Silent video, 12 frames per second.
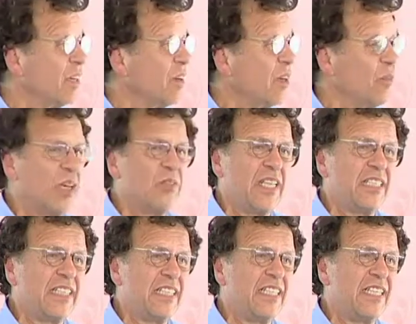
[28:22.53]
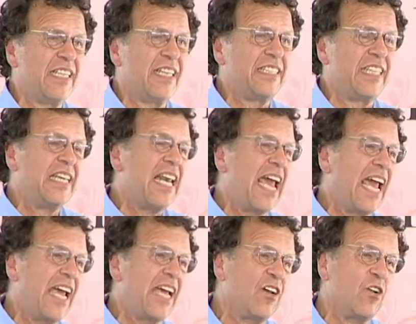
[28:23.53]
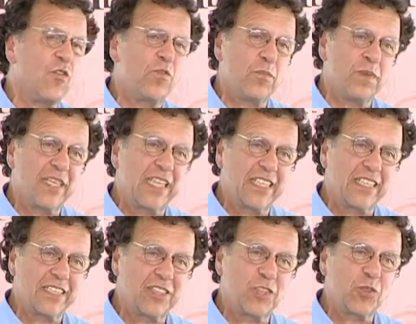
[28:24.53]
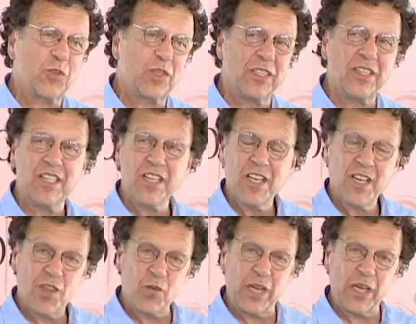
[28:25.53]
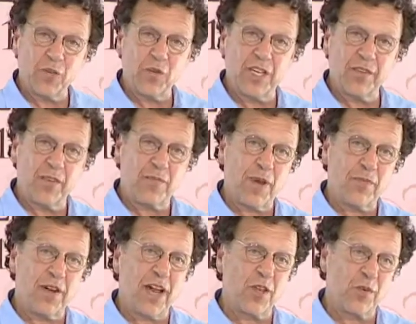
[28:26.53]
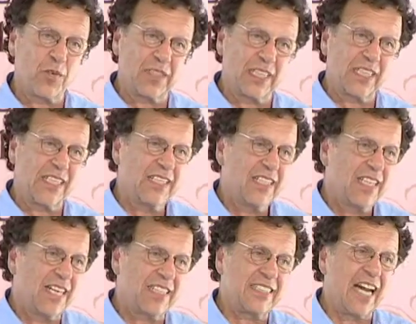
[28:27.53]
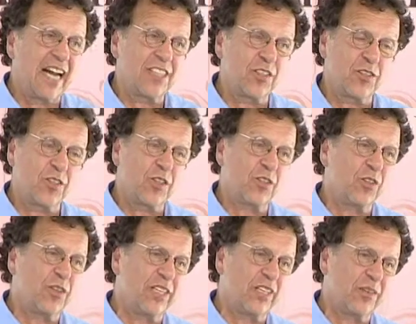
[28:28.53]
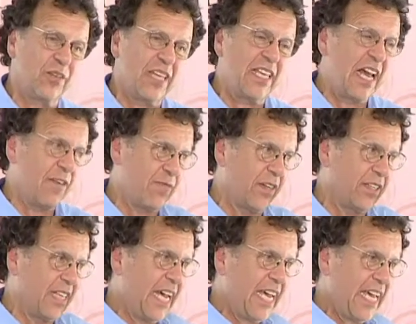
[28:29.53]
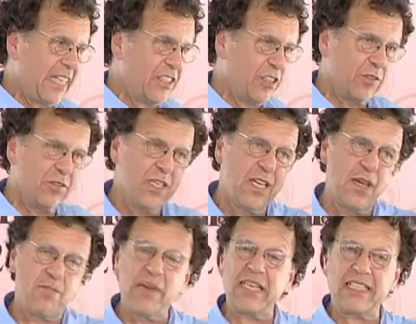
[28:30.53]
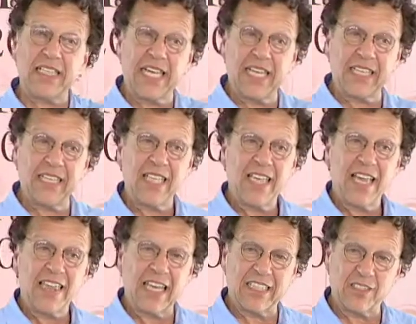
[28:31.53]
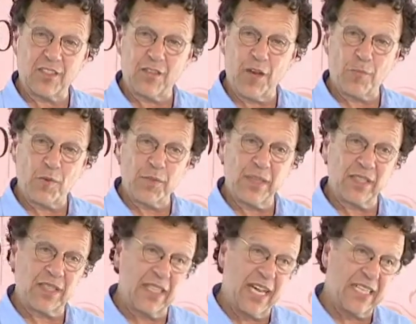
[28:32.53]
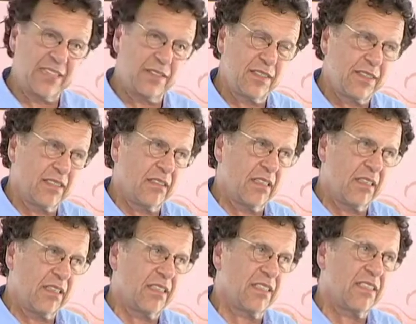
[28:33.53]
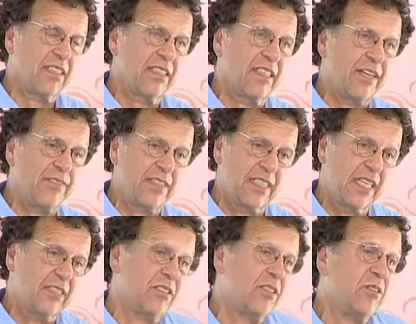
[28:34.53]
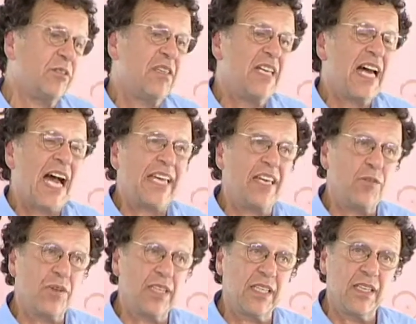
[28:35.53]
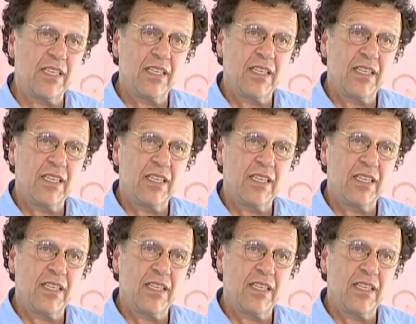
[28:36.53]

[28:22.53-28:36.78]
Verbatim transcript: it, it, it, didn't, it didn't hang over me like a sword the way it would have if my father was a, a doctor or a lawyer. And I felt that I had to maintain that sort of upper middle class uh, lifestyle. So I didn't really,